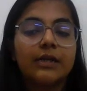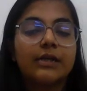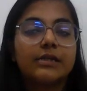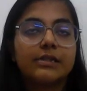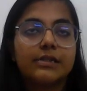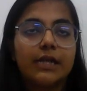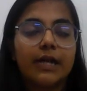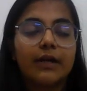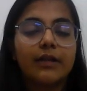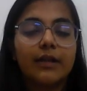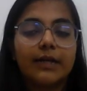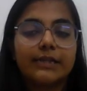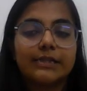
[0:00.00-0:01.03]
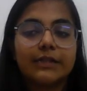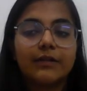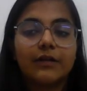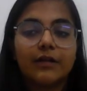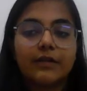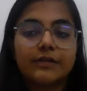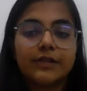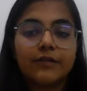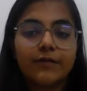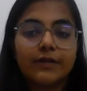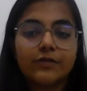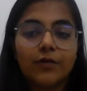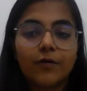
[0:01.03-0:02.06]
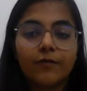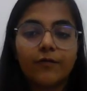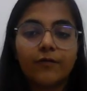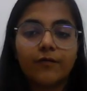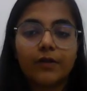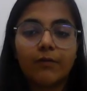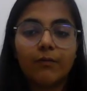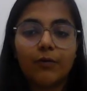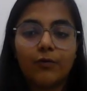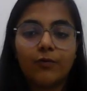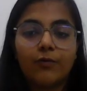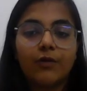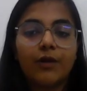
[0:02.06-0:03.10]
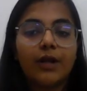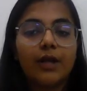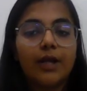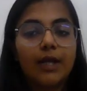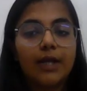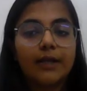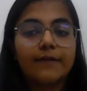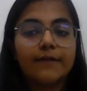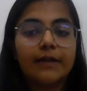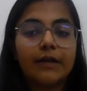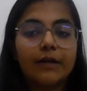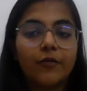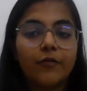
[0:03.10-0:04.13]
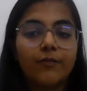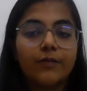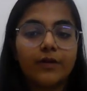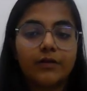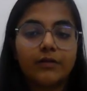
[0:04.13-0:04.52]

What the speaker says: Z dies in consequence of the blow. A is guilty of murder.